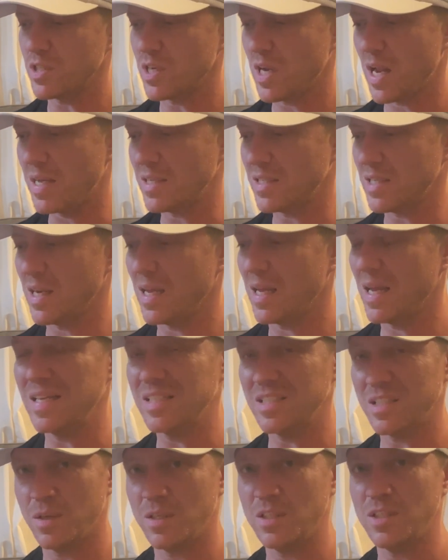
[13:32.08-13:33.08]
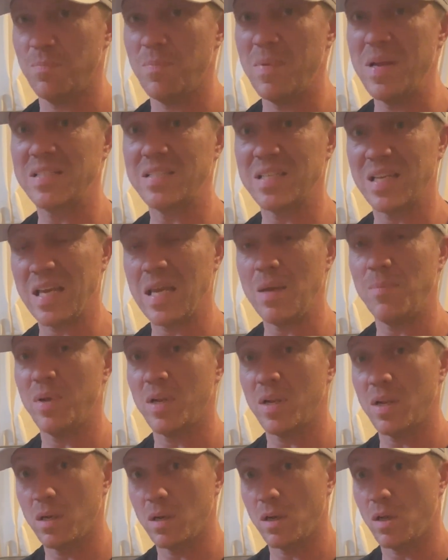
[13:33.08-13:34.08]
it has in it is meant to keep
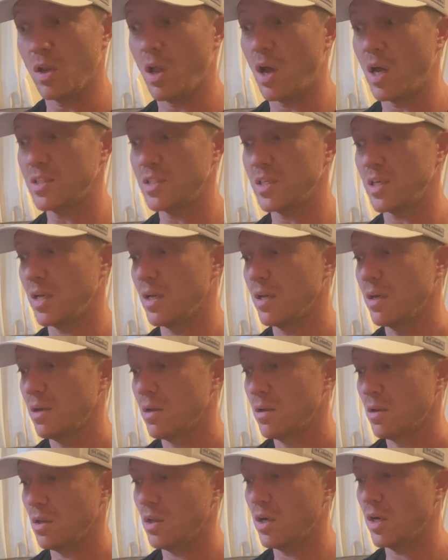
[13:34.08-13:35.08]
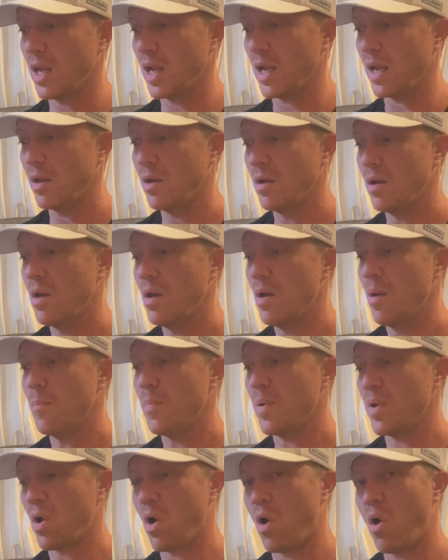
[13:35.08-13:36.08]
it glossy looking.
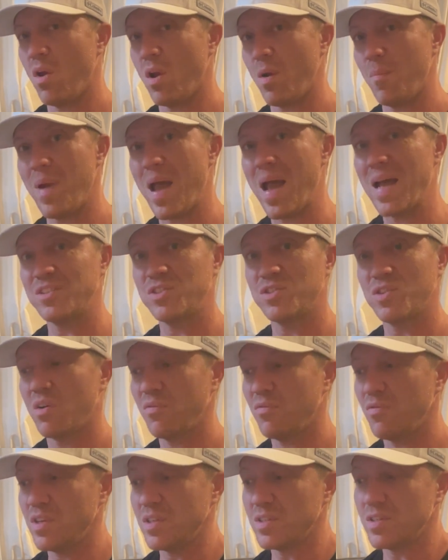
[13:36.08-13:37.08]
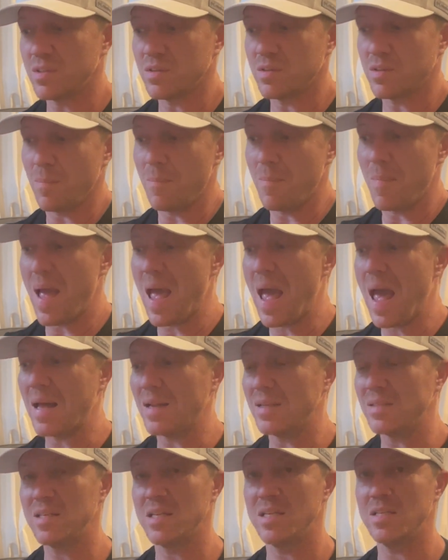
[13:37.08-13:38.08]
But on a matte surface, the
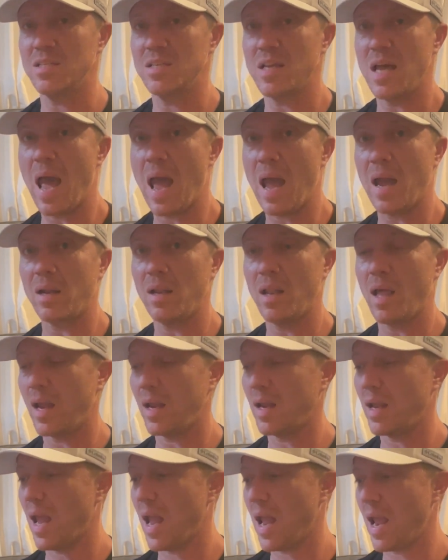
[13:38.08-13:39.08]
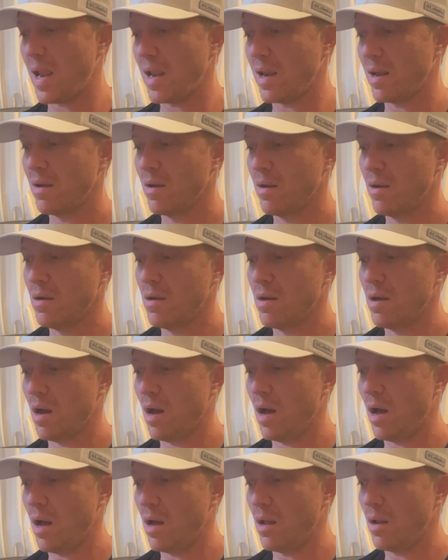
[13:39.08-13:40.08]
matte tends to act like a
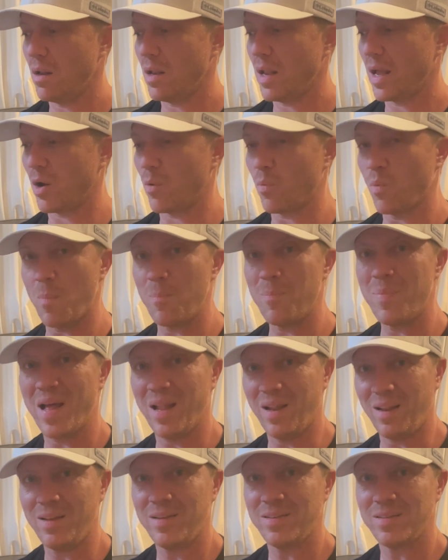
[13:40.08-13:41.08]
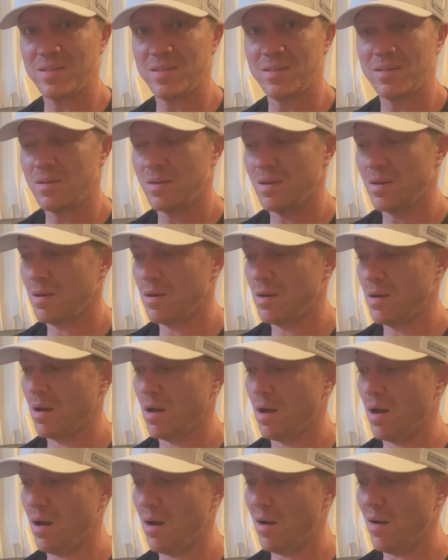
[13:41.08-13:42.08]
repellent,
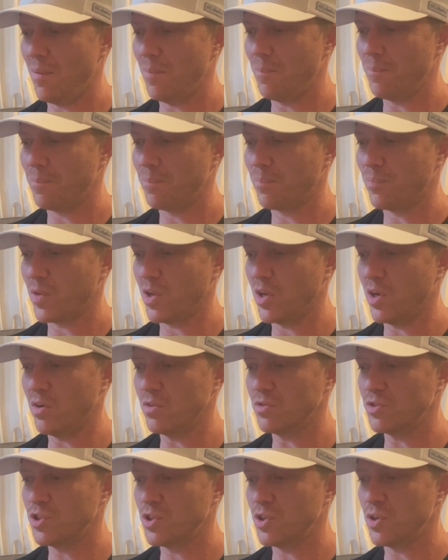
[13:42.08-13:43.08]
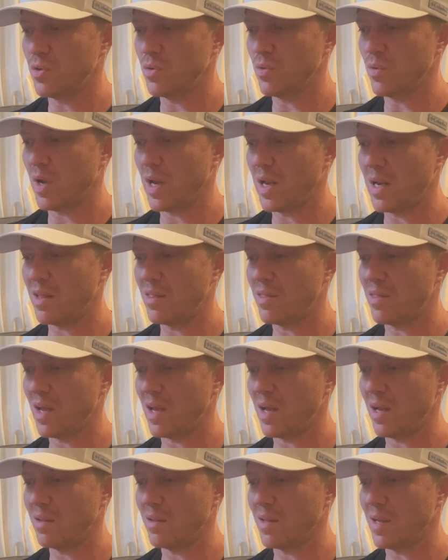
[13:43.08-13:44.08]
you know, to
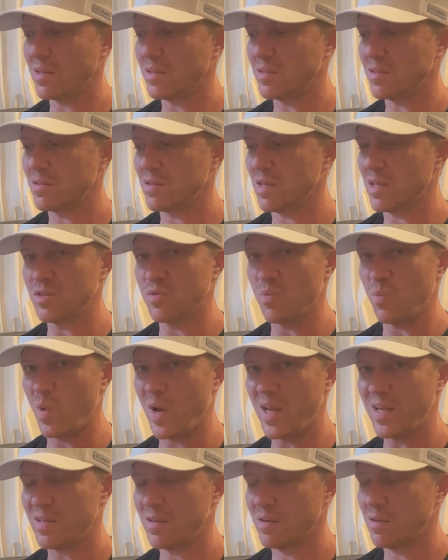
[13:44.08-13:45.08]
anything that's wet.